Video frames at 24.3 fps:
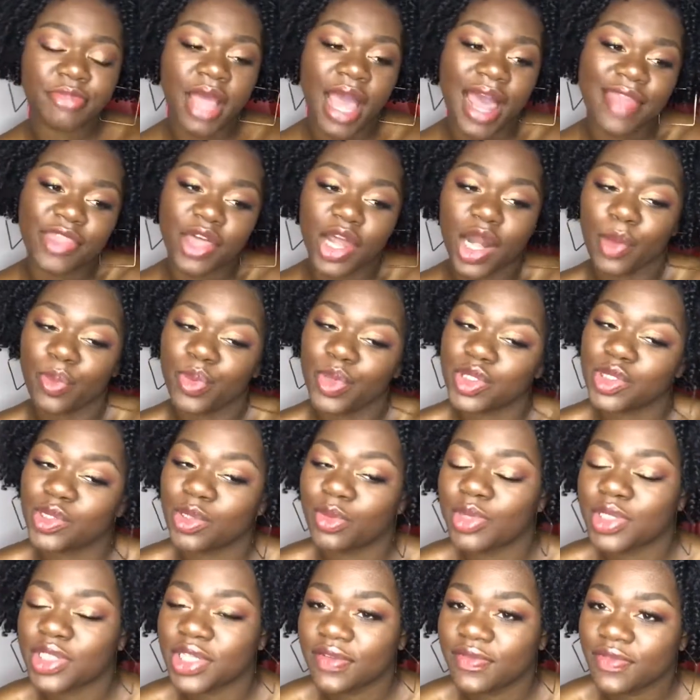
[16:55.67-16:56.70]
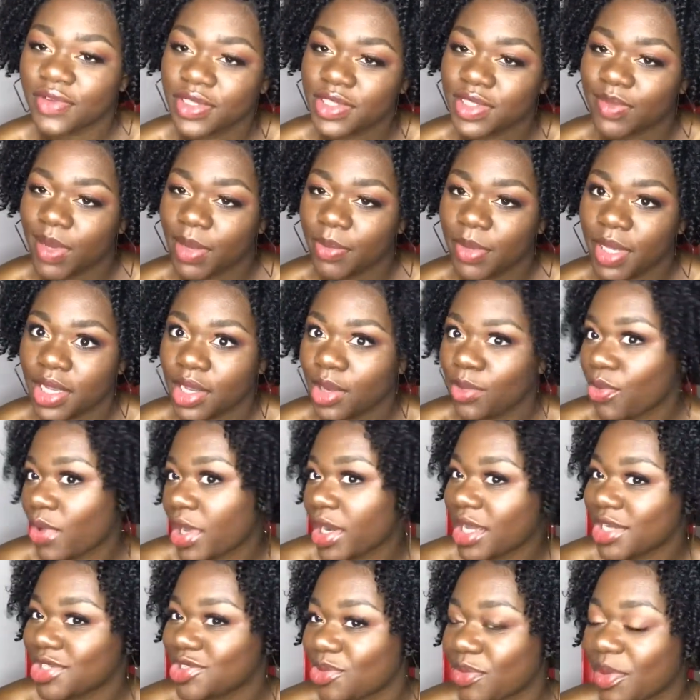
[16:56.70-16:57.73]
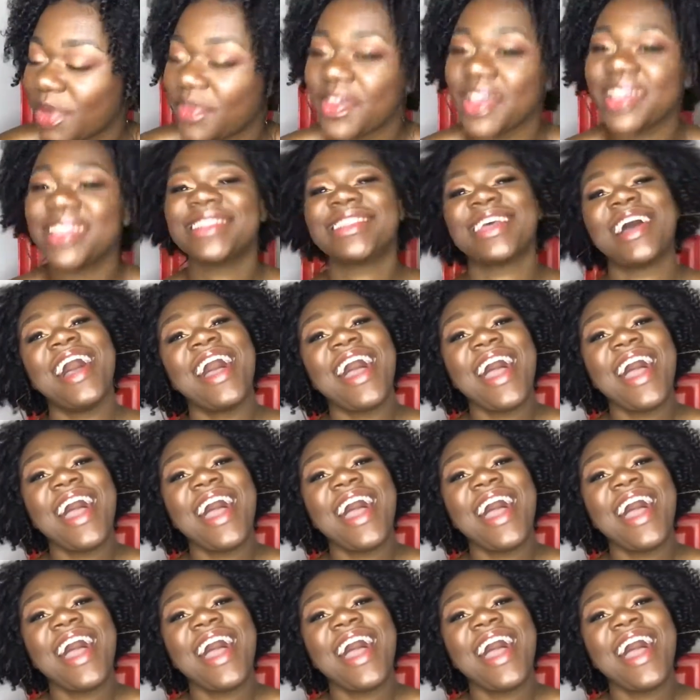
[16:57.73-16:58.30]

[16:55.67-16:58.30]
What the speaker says: I thought I put so much effort into my makeup, why not show my face?